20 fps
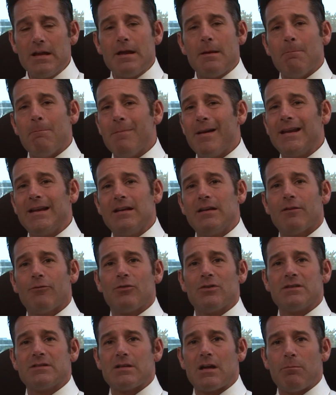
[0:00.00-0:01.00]
many
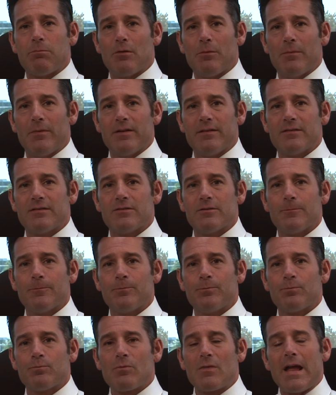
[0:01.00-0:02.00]
different supplements,
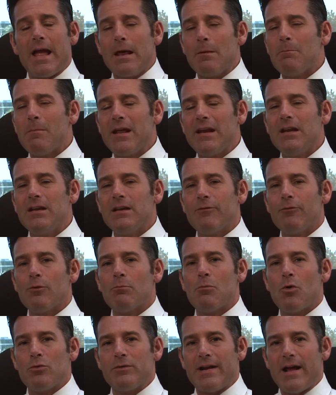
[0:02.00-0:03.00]
and many
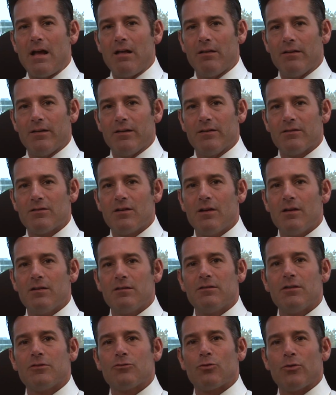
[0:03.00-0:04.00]
different modalities
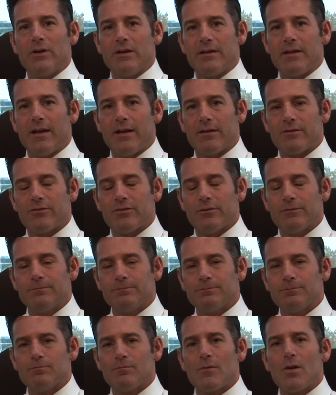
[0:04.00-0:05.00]
to treat cancer,
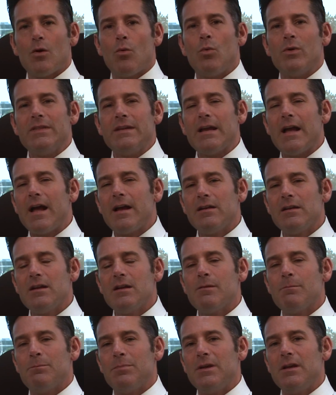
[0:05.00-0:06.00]
with the
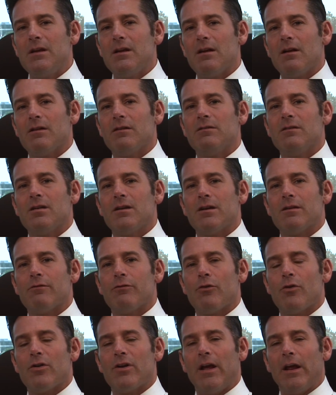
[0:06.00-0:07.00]
idea being to
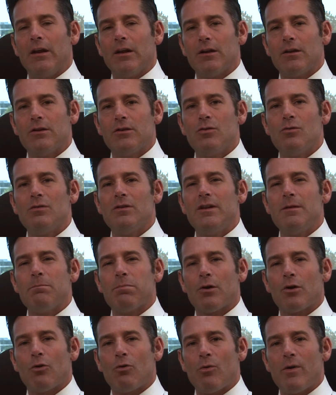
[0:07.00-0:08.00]
convert an acutely
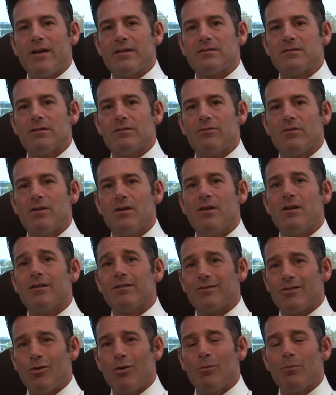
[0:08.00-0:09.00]
progressive
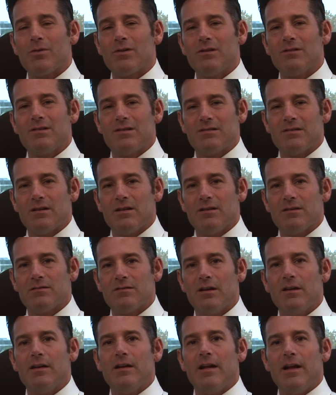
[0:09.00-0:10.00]
terminal disease
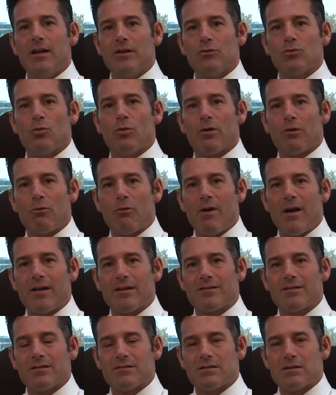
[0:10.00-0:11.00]
into a
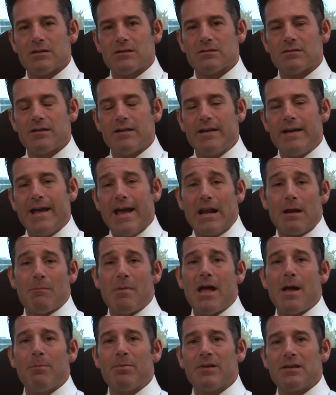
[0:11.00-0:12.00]
chronic disease. And I'm
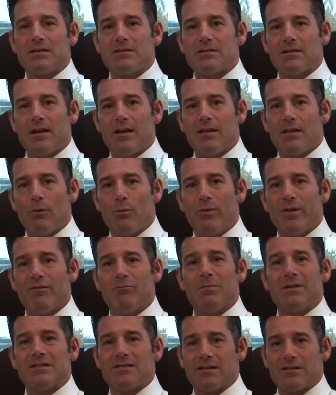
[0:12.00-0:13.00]
happy to say that we have
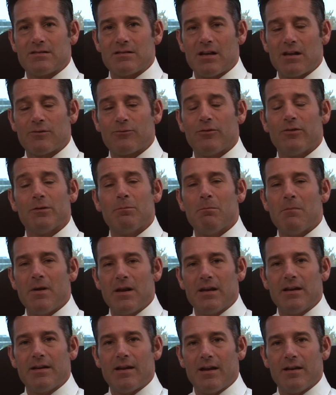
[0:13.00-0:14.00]
been successful in
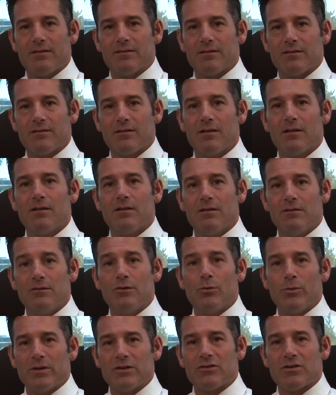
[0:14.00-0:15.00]
many cases
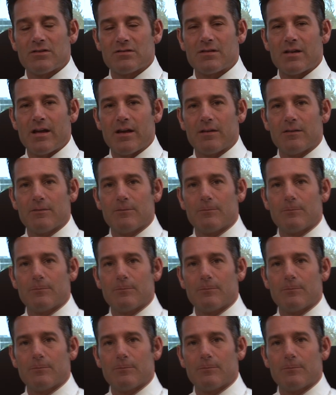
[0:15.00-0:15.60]
doing just that.